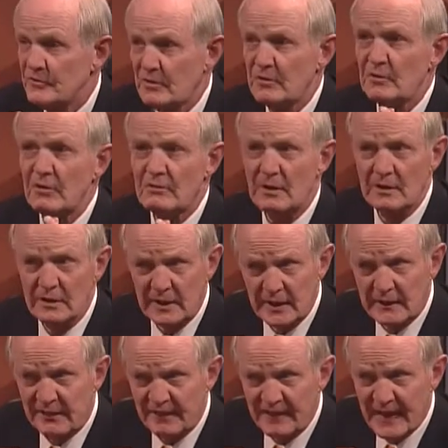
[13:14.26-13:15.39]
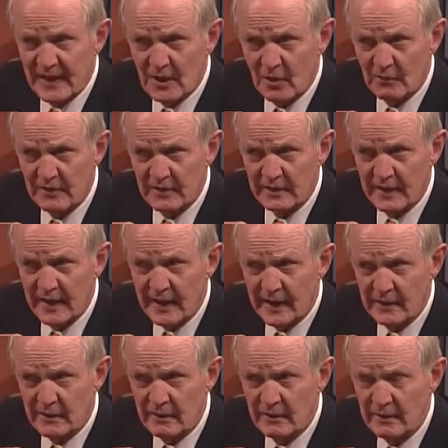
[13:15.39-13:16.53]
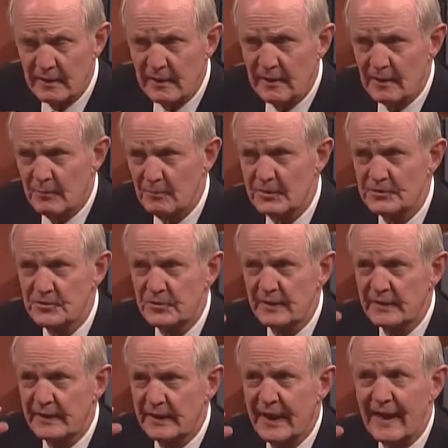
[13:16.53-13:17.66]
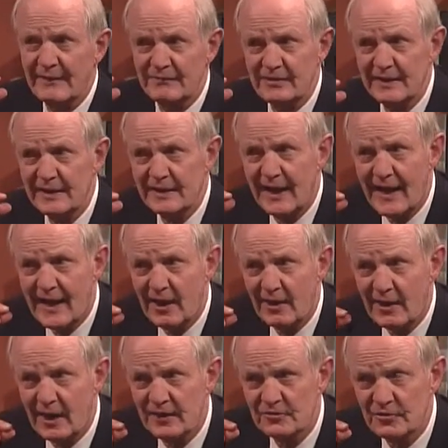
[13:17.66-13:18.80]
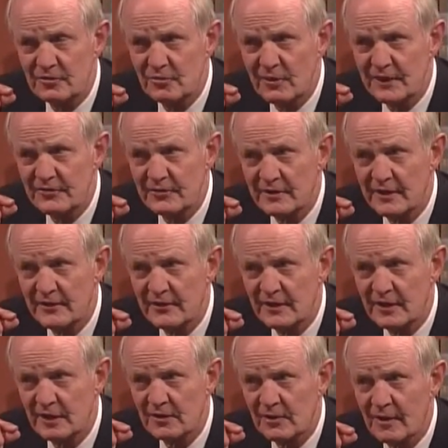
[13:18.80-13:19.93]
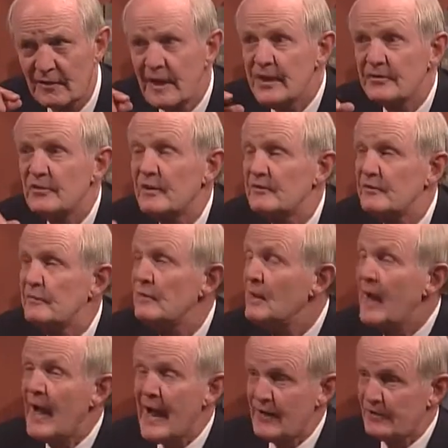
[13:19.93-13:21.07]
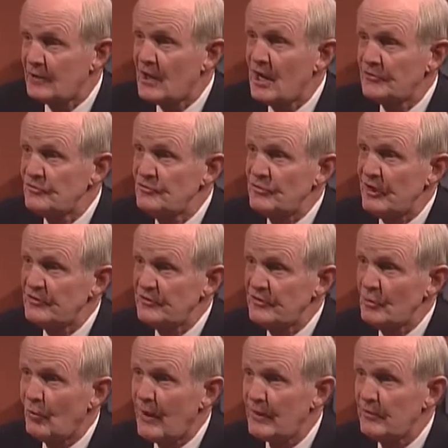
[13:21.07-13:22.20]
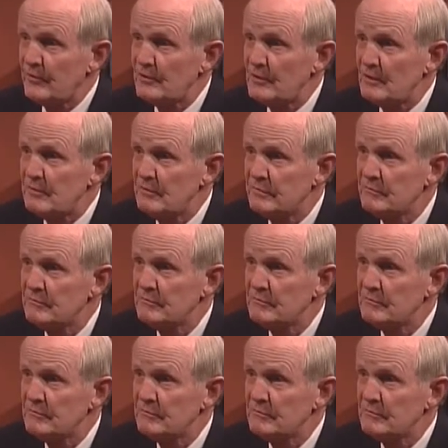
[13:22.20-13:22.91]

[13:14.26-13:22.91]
So you can get that over the counter, but you have to get a higher concentration in the dental office. So the higher the concentration, the whiter the tooth?